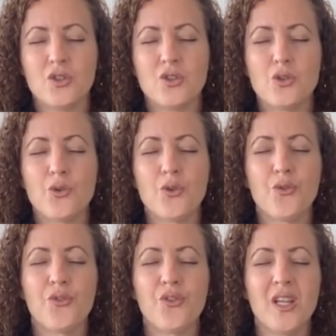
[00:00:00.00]
to the
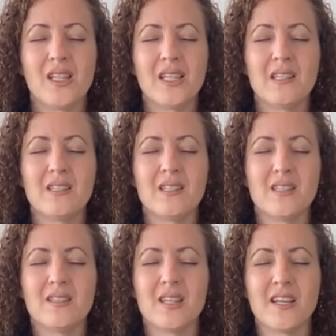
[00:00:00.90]
feeling and
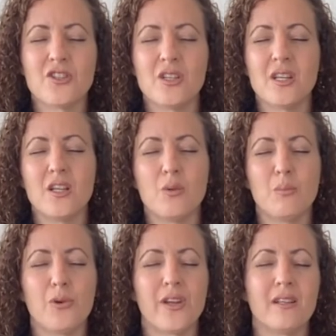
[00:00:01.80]
sensation in your
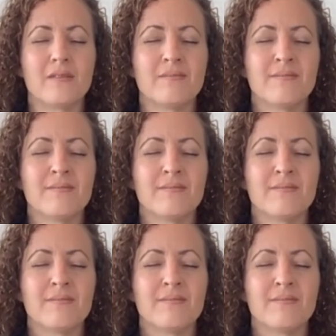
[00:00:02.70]
body.